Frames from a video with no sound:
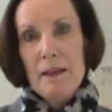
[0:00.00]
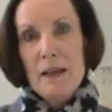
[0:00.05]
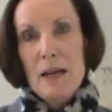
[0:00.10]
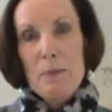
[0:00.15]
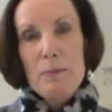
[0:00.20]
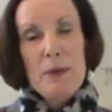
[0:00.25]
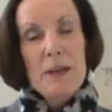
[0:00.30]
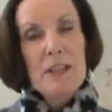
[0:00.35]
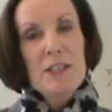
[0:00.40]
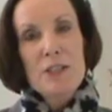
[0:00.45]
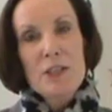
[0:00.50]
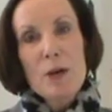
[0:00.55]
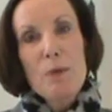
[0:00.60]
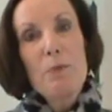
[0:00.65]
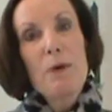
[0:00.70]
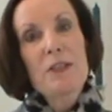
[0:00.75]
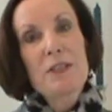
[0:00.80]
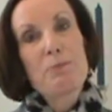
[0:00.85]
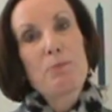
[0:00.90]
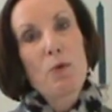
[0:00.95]
But it's so
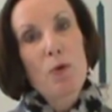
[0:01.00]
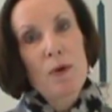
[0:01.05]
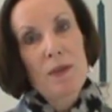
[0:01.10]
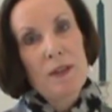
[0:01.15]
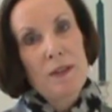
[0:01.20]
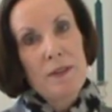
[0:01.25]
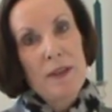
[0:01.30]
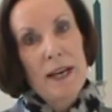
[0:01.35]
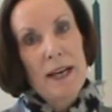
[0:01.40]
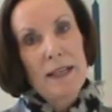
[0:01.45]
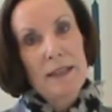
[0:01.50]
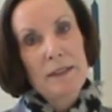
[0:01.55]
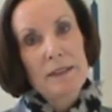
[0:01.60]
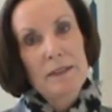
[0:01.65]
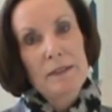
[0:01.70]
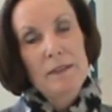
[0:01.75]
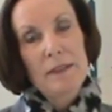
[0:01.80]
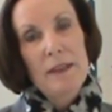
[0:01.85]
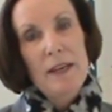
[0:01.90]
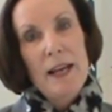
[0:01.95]
much more than that.
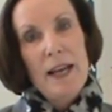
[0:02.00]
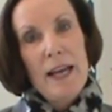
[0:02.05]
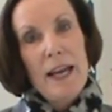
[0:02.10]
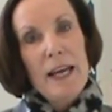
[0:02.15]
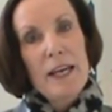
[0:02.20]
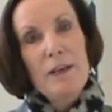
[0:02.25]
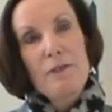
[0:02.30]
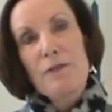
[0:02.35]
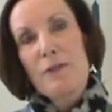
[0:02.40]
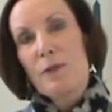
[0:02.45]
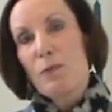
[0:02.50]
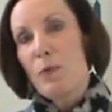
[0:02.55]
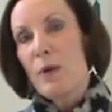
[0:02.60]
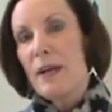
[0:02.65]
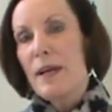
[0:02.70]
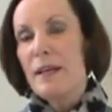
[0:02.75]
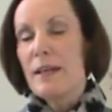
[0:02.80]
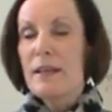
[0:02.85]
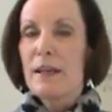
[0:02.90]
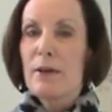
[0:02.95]
And if you
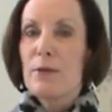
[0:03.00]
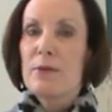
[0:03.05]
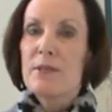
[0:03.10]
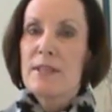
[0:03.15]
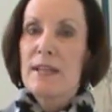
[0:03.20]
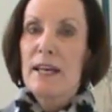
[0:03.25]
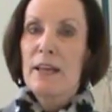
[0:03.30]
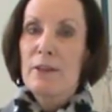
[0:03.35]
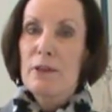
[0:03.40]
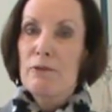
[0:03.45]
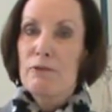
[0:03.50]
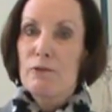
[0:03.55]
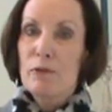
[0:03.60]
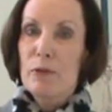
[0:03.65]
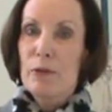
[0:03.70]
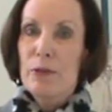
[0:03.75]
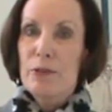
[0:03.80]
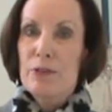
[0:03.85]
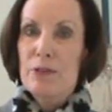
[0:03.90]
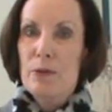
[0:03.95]
read and understand the
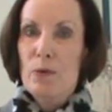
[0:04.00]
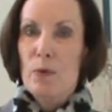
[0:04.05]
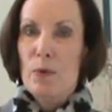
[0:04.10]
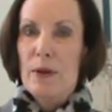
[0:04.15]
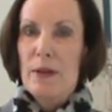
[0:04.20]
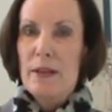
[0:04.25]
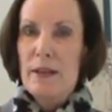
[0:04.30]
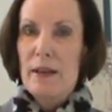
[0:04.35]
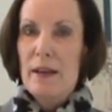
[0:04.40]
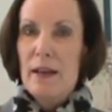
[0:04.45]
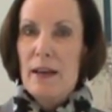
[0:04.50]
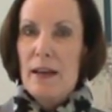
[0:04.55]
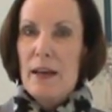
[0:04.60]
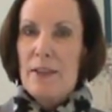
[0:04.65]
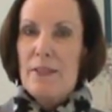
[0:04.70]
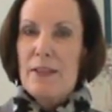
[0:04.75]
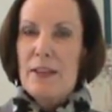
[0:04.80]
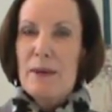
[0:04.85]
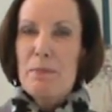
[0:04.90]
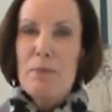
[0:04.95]
full story,
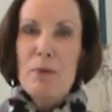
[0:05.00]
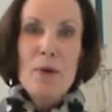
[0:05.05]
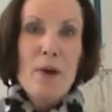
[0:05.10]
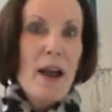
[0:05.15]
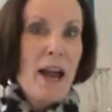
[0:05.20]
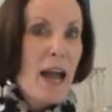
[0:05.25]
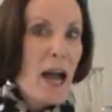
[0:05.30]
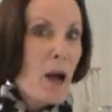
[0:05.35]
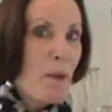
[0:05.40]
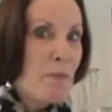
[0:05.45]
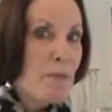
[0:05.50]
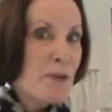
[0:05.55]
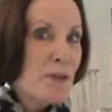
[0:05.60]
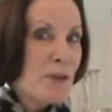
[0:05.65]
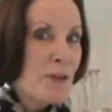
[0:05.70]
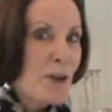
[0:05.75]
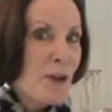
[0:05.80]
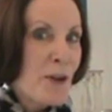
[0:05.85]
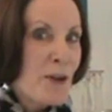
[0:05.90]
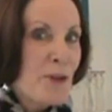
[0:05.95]
then
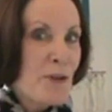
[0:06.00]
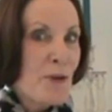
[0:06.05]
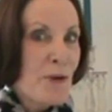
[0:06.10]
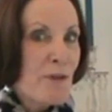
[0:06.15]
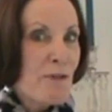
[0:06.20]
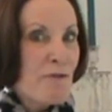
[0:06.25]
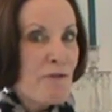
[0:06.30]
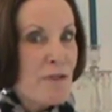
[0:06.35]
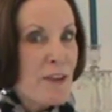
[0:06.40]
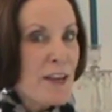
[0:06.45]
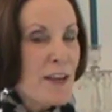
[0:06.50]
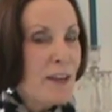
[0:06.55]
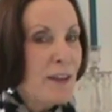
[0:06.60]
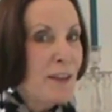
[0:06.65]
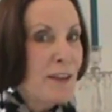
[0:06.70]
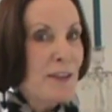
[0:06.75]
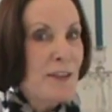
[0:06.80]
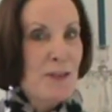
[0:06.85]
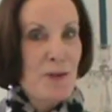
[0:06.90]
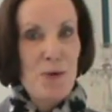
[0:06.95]
perhaps your
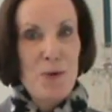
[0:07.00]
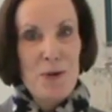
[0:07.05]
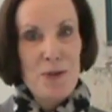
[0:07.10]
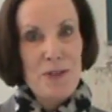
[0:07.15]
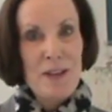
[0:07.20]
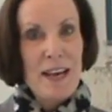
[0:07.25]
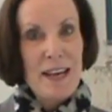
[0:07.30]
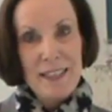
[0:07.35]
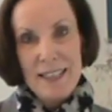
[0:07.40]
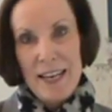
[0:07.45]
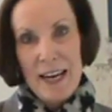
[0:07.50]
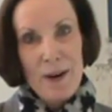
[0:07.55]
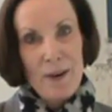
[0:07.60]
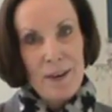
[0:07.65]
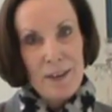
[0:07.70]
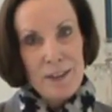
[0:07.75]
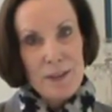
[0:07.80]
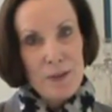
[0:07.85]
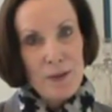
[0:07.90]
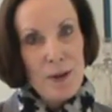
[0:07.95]
feeling toward that
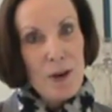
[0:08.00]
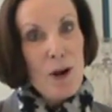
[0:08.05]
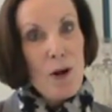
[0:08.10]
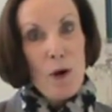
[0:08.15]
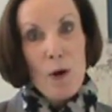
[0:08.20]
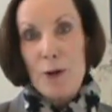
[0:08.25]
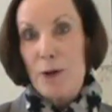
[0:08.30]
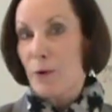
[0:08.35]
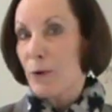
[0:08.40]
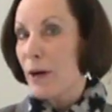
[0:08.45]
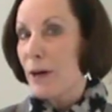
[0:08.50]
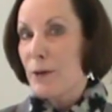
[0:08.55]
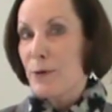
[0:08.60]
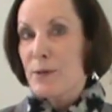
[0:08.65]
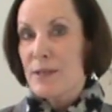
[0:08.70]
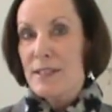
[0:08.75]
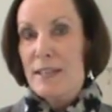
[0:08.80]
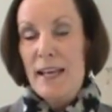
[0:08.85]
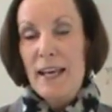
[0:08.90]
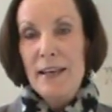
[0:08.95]
character or your
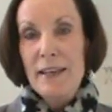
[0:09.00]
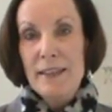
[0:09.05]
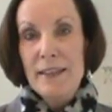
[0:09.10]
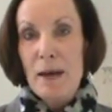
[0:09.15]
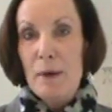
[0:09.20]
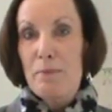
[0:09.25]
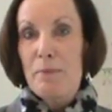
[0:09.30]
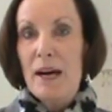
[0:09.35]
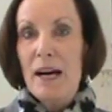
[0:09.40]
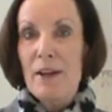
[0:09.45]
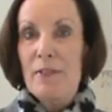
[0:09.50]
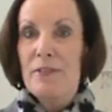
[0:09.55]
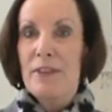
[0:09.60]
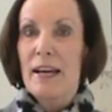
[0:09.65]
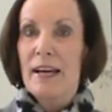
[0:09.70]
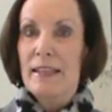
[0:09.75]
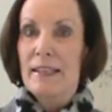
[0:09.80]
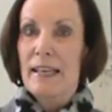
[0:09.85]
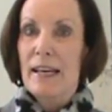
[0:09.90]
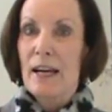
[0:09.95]
understanding about
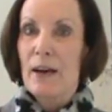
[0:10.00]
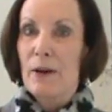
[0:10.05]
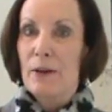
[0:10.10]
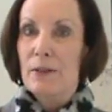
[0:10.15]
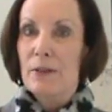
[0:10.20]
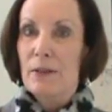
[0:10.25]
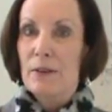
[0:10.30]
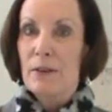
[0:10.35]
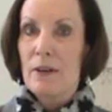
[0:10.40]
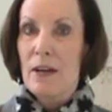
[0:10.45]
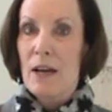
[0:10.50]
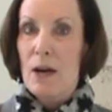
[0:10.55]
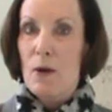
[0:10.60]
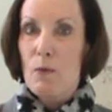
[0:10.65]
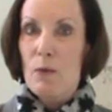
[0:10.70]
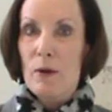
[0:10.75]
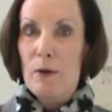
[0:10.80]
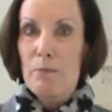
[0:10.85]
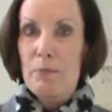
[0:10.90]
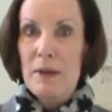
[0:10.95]
that character
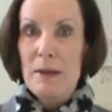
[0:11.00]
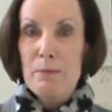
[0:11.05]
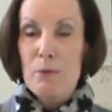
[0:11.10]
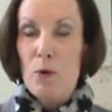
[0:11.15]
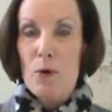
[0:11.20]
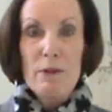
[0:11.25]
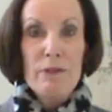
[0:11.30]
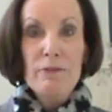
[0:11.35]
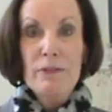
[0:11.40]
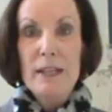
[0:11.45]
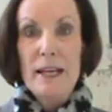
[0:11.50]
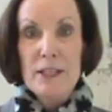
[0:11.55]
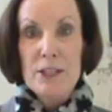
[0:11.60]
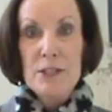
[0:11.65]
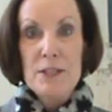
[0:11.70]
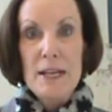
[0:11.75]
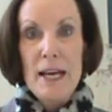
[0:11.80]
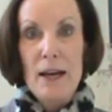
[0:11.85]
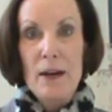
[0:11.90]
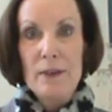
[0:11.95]
will be more
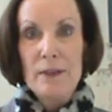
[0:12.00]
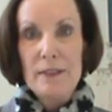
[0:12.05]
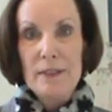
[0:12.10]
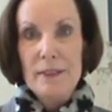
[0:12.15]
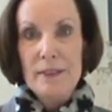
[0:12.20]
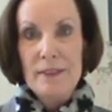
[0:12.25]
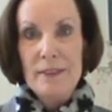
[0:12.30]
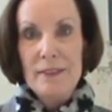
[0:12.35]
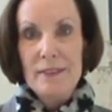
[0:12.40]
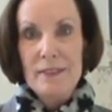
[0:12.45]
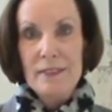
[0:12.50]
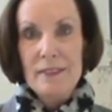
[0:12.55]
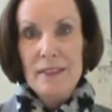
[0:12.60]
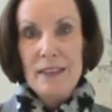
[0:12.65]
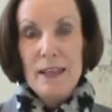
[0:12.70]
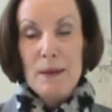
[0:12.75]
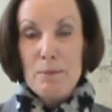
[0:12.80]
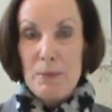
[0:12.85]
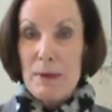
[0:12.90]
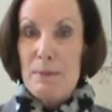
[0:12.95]
fleshed out,
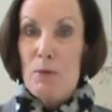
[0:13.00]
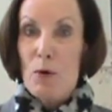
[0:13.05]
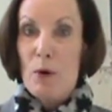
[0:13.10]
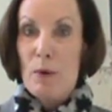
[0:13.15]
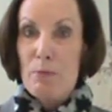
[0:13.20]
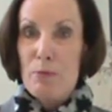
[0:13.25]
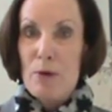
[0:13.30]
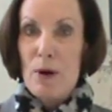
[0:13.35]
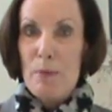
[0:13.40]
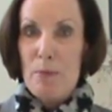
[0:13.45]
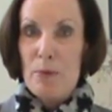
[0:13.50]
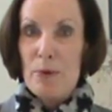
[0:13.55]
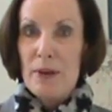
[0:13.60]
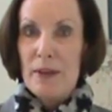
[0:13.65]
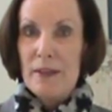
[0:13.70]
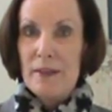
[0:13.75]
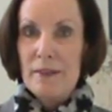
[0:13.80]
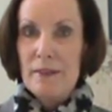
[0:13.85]
be more appropriate.